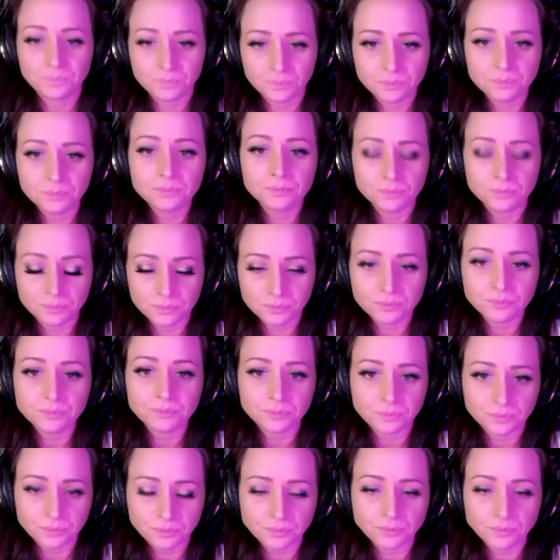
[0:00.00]
and then a
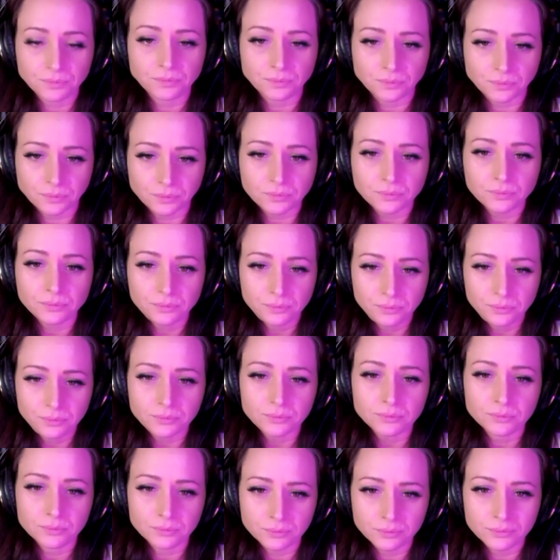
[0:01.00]
little tiny
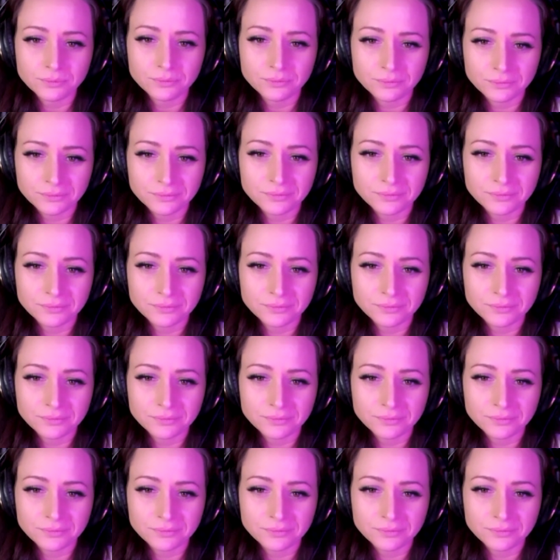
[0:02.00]
ones